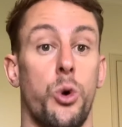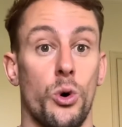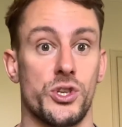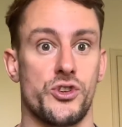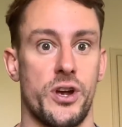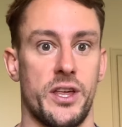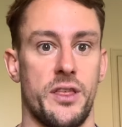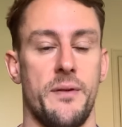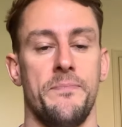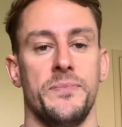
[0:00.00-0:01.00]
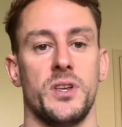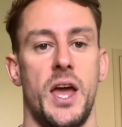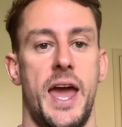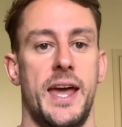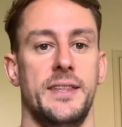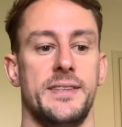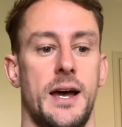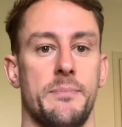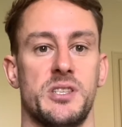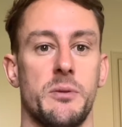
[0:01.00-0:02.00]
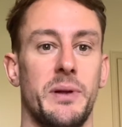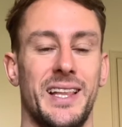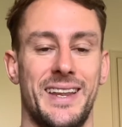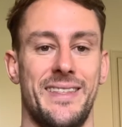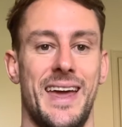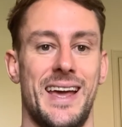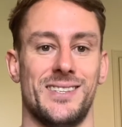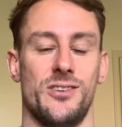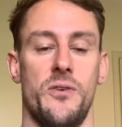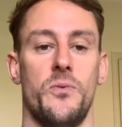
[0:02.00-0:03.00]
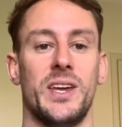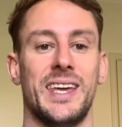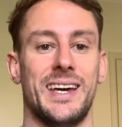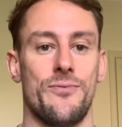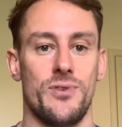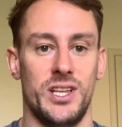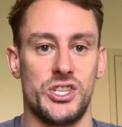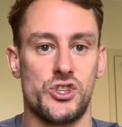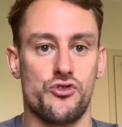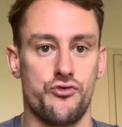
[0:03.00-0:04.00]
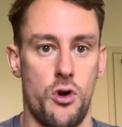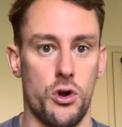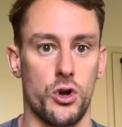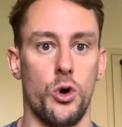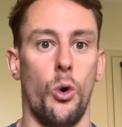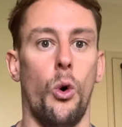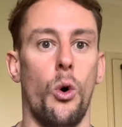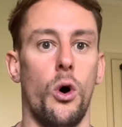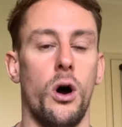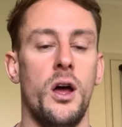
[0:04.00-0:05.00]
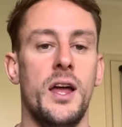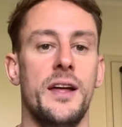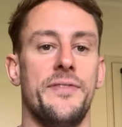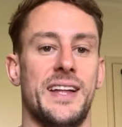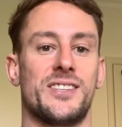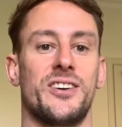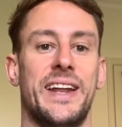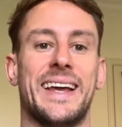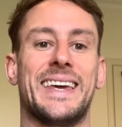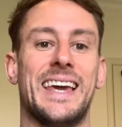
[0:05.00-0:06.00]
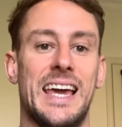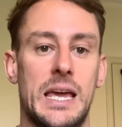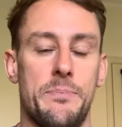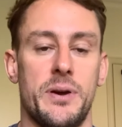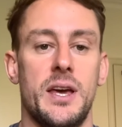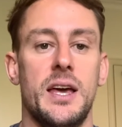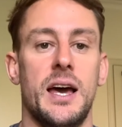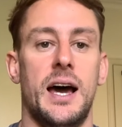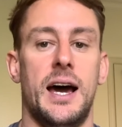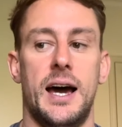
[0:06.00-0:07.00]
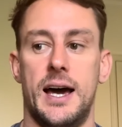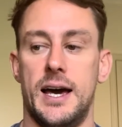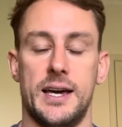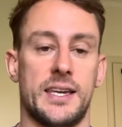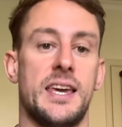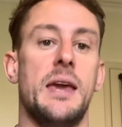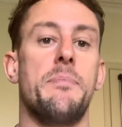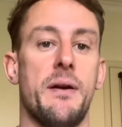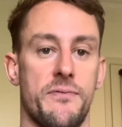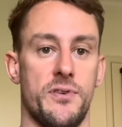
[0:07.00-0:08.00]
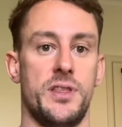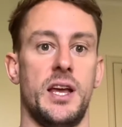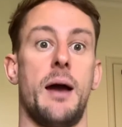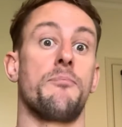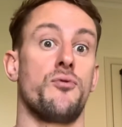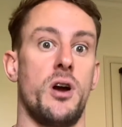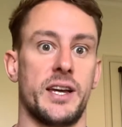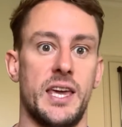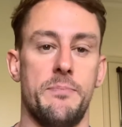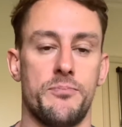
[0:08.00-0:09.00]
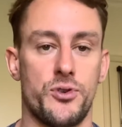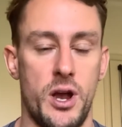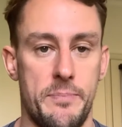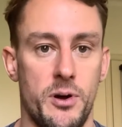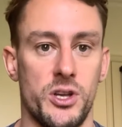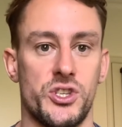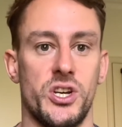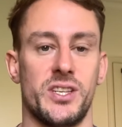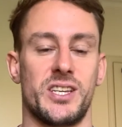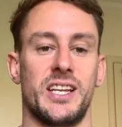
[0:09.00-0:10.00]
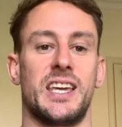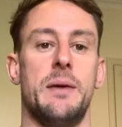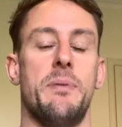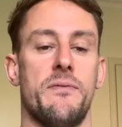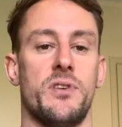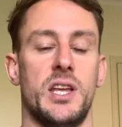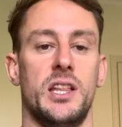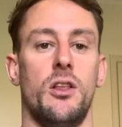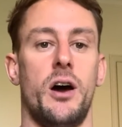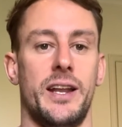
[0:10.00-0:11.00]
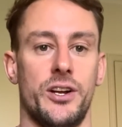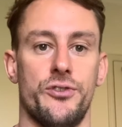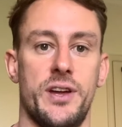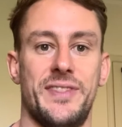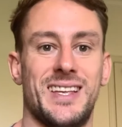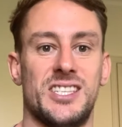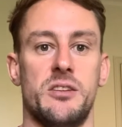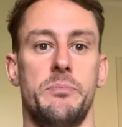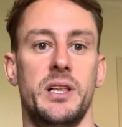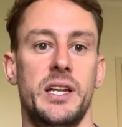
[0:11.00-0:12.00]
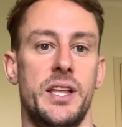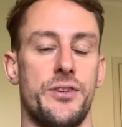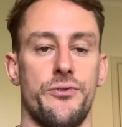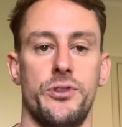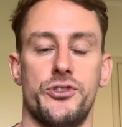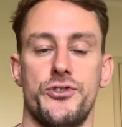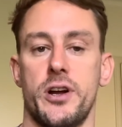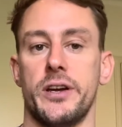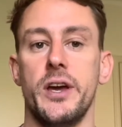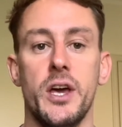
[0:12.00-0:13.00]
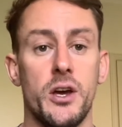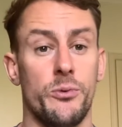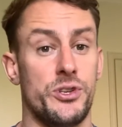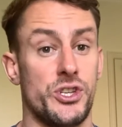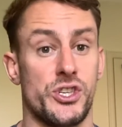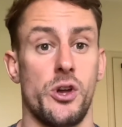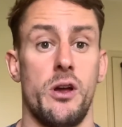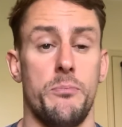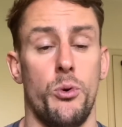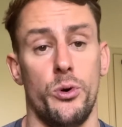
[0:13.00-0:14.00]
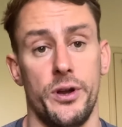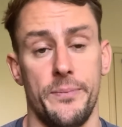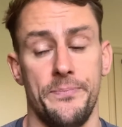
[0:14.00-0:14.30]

strength and stability there. So if we can get a really strong core, that's going to keep everything upright, keep great posture. It's going to keep everything in line and create that stability through the trunk, which is so important.